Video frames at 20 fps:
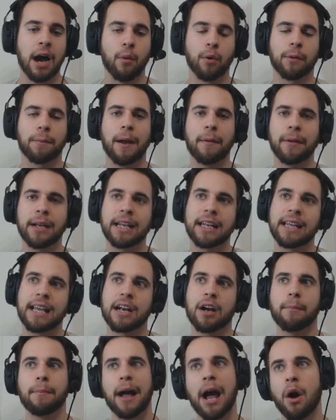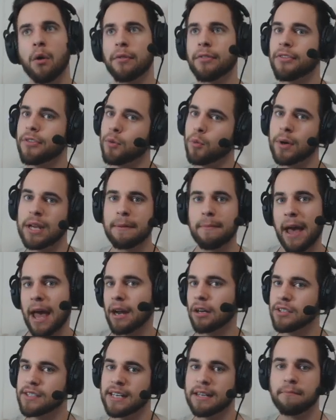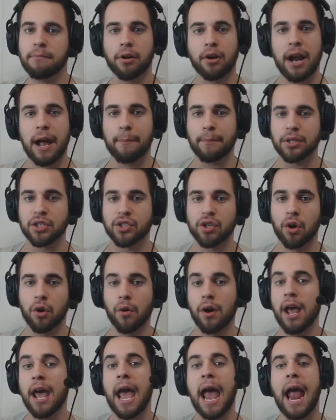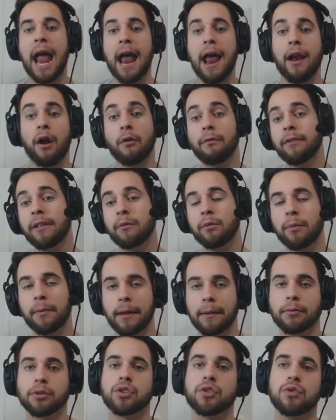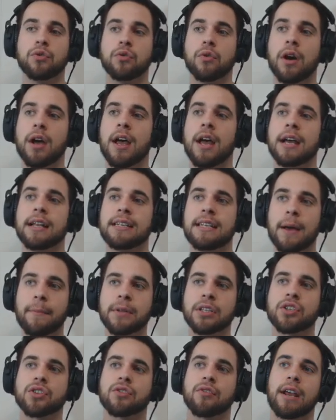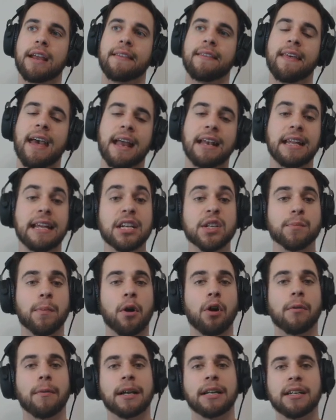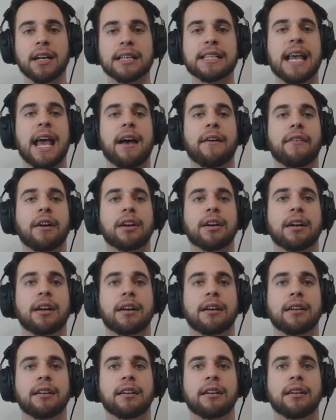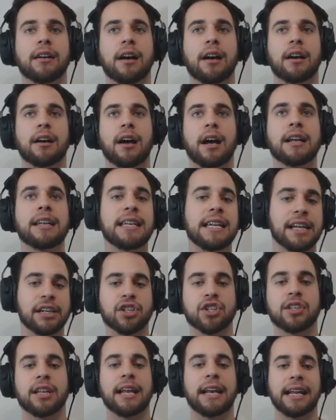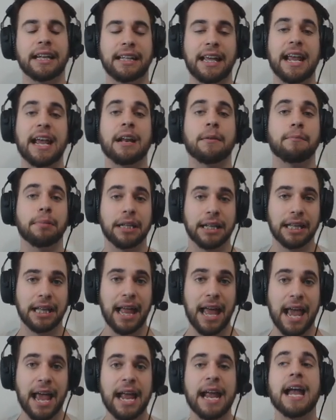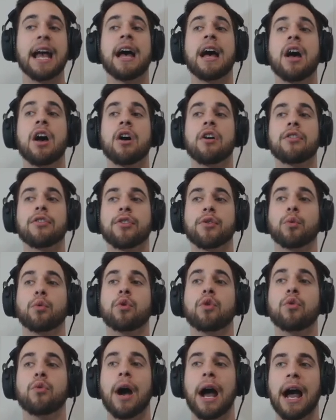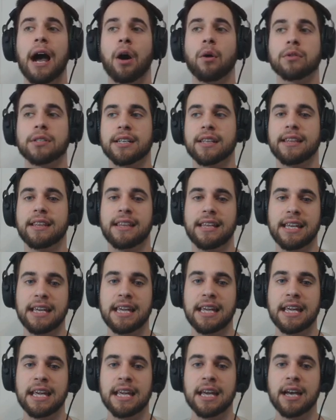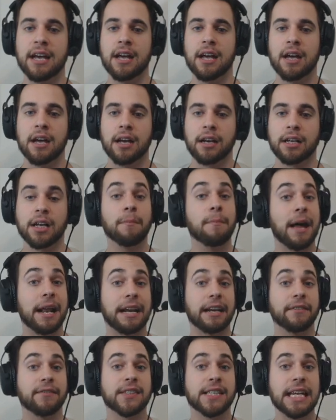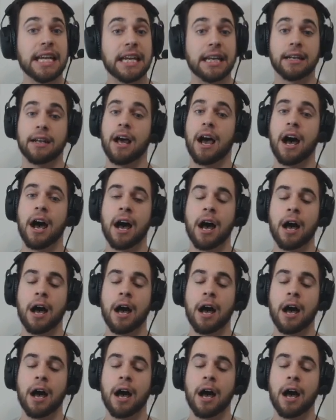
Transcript: We're probably going to get about 3 battles in per episode, and hopefully we'll be able to demonstrate that each Pokemon does have a niche that it can play throughout the competitive scene.